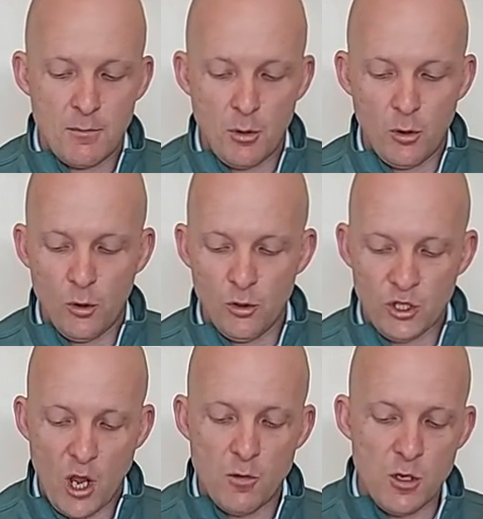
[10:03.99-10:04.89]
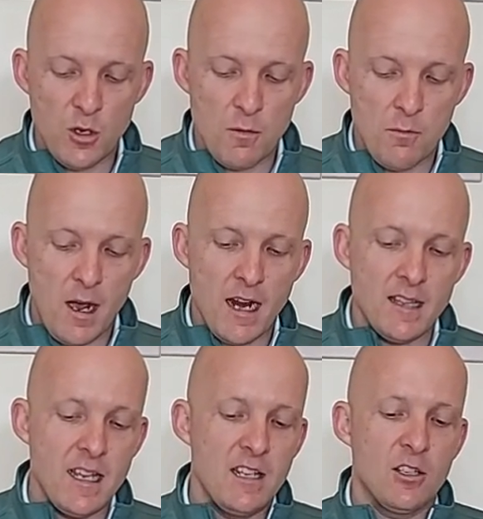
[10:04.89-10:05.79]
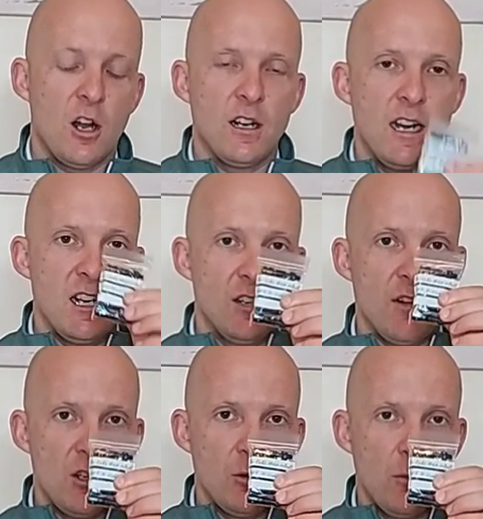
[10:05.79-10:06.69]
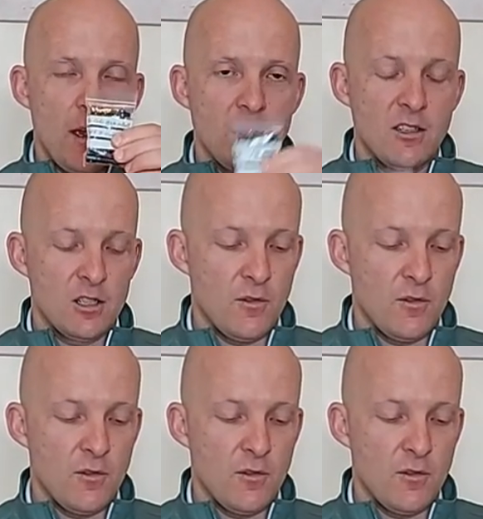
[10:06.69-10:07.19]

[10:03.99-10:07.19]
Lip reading: But also, you can buy these on an individual basis.